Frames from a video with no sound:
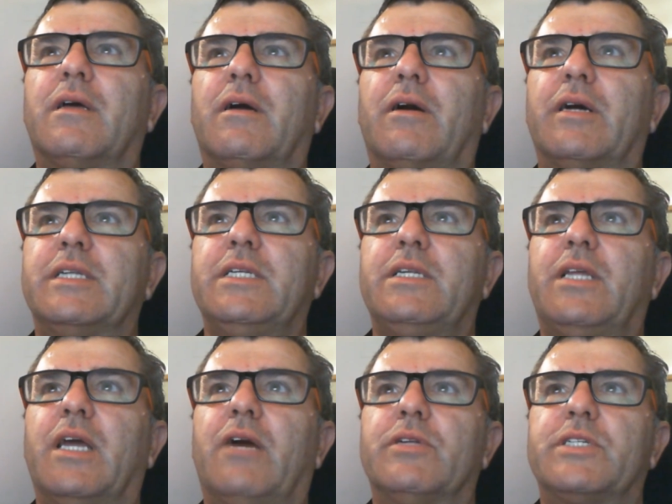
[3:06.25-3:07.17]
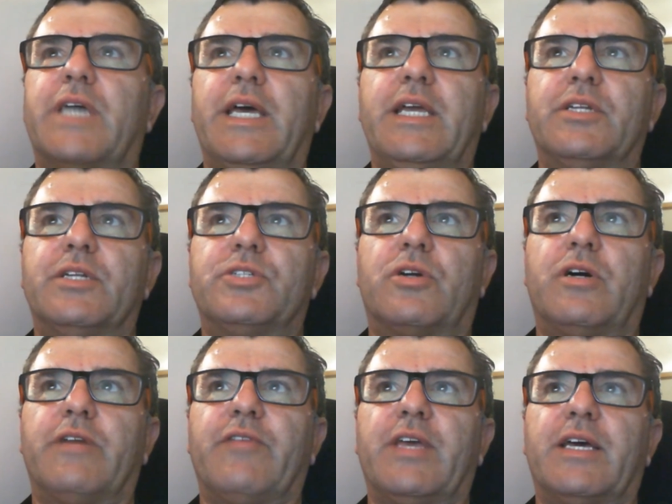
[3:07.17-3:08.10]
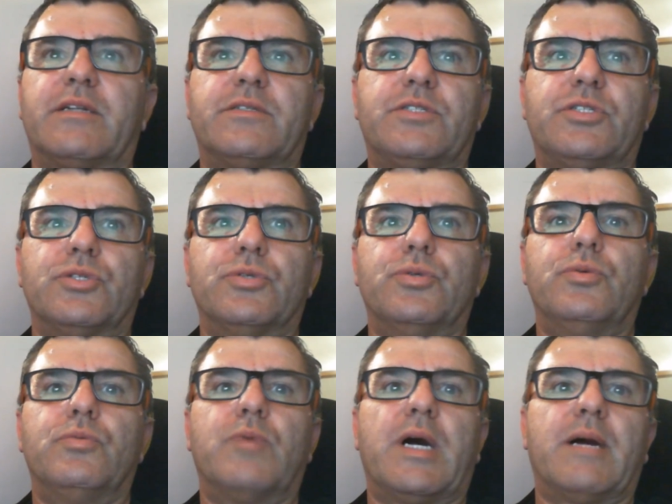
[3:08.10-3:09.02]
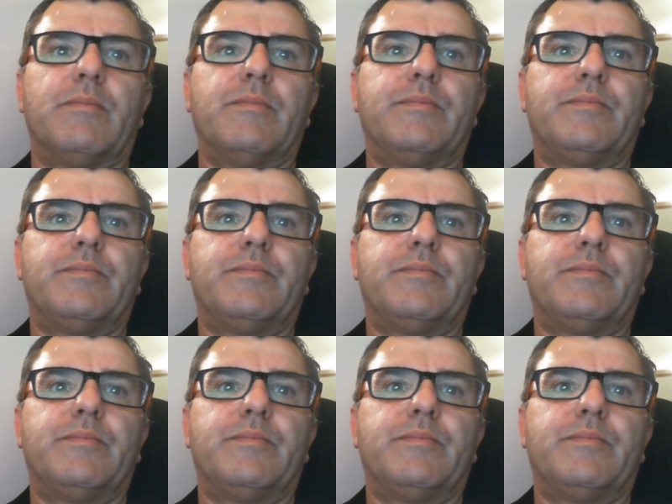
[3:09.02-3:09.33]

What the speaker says: I did go and take a drive out to our